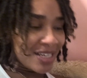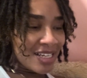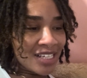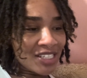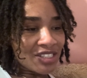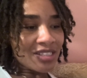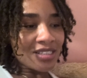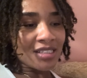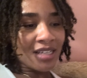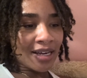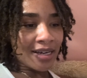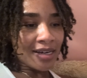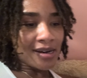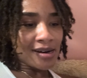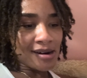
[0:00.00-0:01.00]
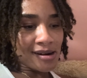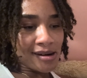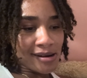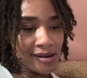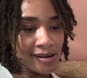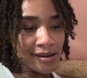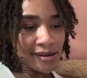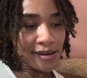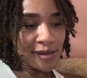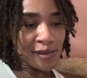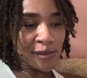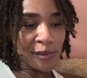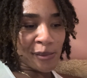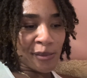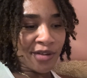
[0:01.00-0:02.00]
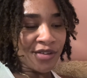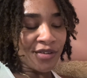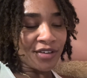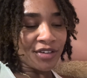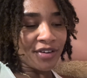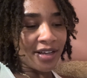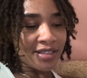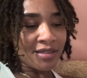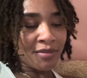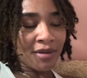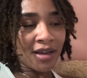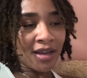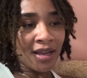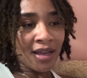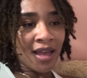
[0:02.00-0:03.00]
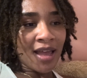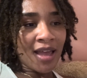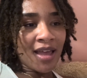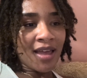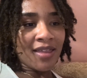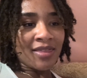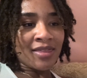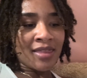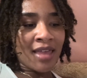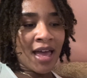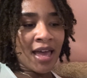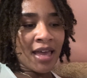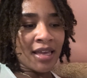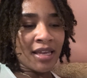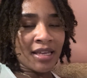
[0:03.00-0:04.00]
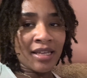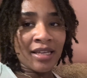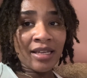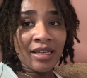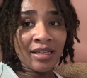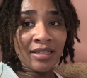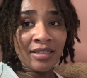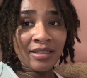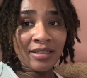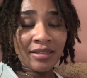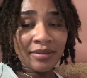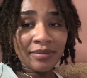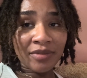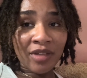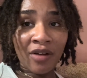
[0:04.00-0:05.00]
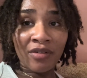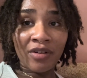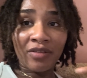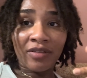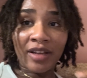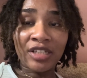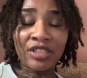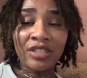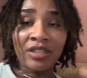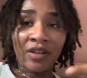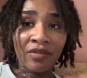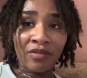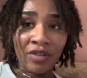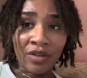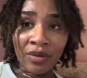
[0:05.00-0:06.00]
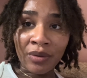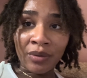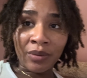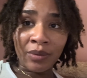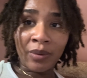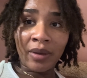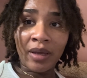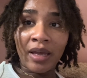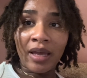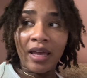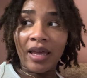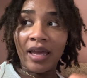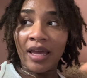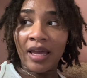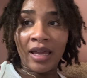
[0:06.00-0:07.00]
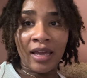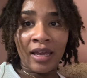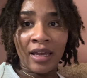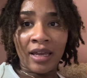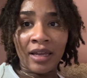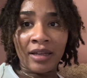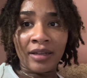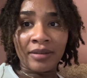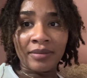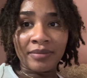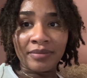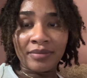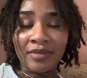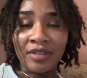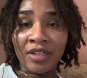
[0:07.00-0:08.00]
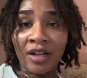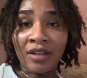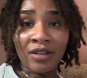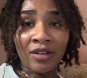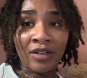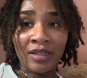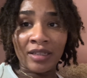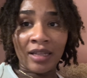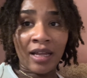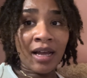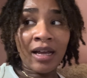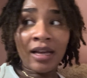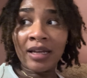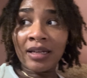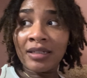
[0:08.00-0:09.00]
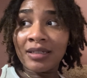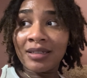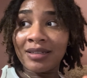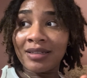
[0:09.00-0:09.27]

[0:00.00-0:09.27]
it's just like when you attract somebody that is a reflection of you and y'all are aligned,